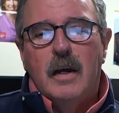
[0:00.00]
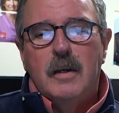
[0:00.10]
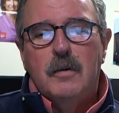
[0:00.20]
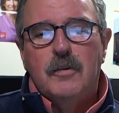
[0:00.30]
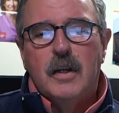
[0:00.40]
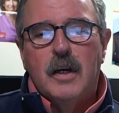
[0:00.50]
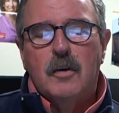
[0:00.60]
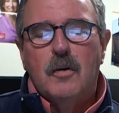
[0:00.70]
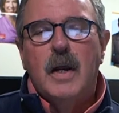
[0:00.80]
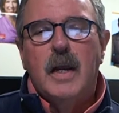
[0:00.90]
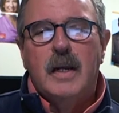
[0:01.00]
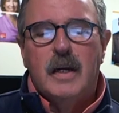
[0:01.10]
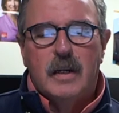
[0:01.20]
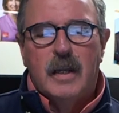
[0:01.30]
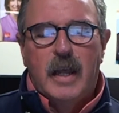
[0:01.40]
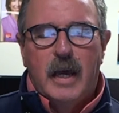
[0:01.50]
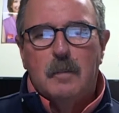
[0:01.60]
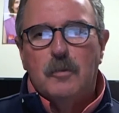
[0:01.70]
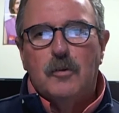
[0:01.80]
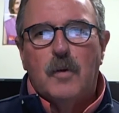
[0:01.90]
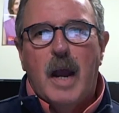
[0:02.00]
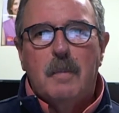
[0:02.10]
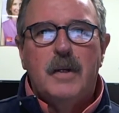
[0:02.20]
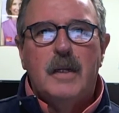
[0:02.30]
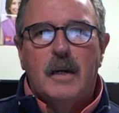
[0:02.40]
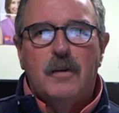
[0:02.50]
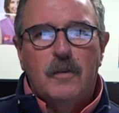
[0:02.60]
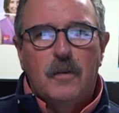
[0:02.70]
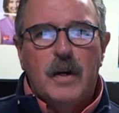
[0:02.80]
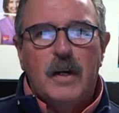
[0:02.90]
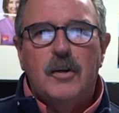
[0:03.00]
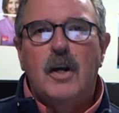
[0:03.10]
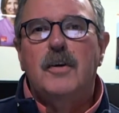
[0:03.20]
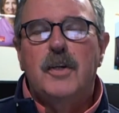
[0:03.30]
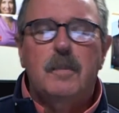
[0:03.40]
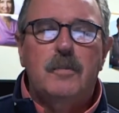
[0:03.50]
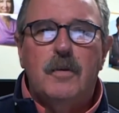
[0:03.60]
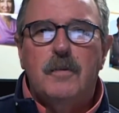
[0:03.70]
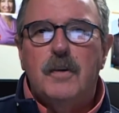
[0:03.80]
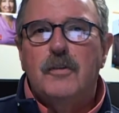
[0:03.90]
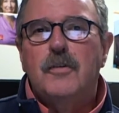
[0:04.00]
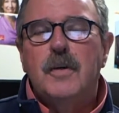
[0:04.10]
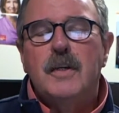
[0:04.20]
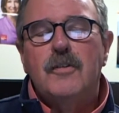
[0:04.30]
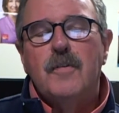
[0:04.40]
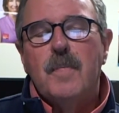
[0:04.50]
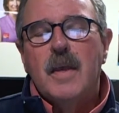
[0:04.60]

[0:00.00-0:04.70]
he was in a crane and they had him strapped in at the, the very tips of these trees.